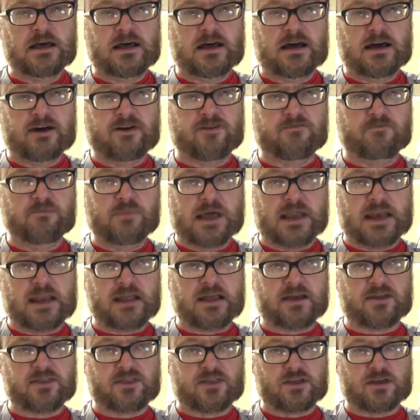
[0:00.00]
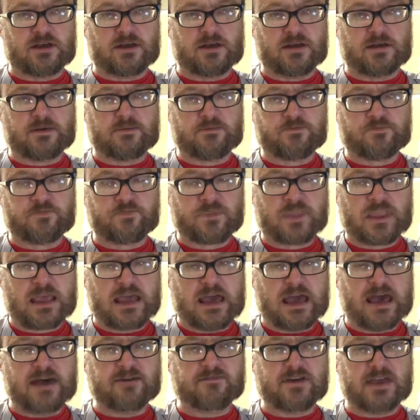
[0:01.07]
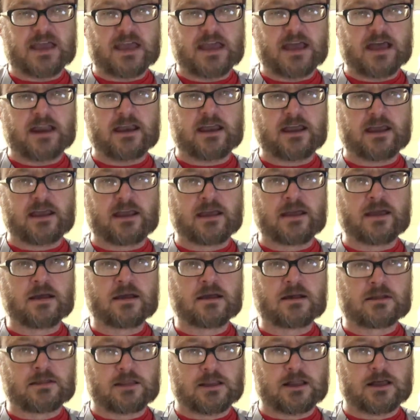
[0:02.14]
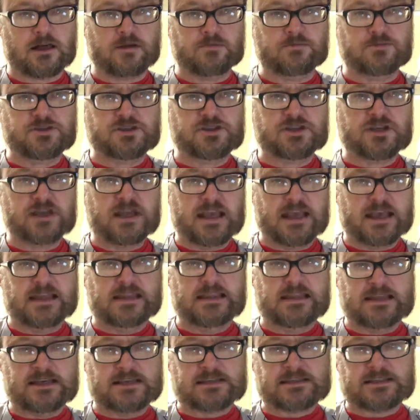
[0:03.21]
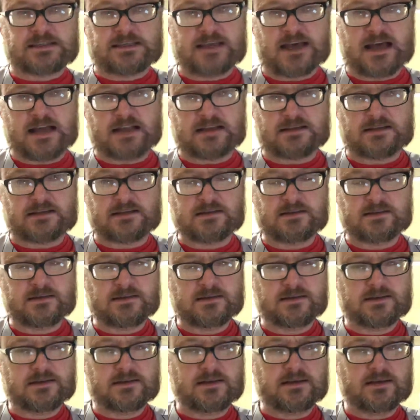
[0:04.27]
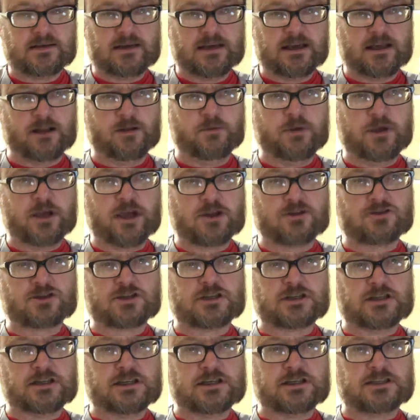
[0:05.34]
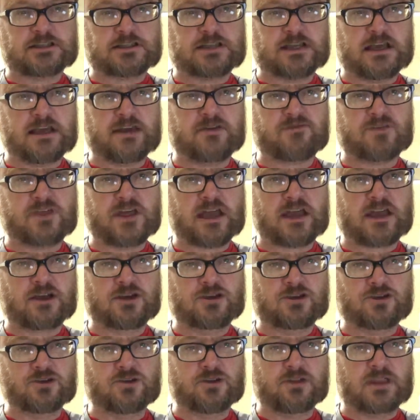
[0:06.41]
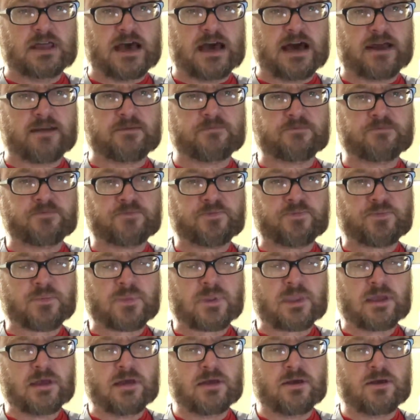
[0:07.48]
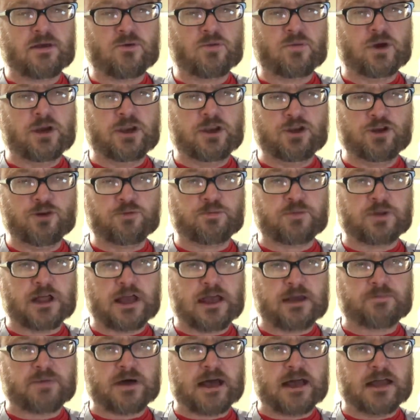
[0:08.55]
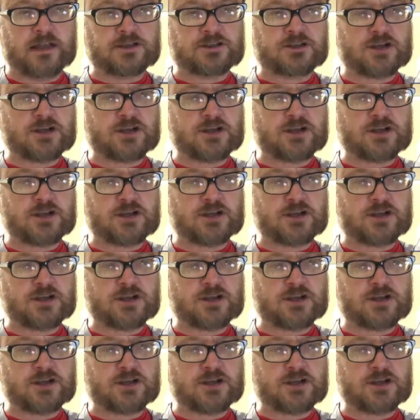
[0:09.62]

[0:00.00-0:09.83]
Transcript: of many of the heavy hitting clubs in this set. It'll be interesting to see if they can do that when you play Pine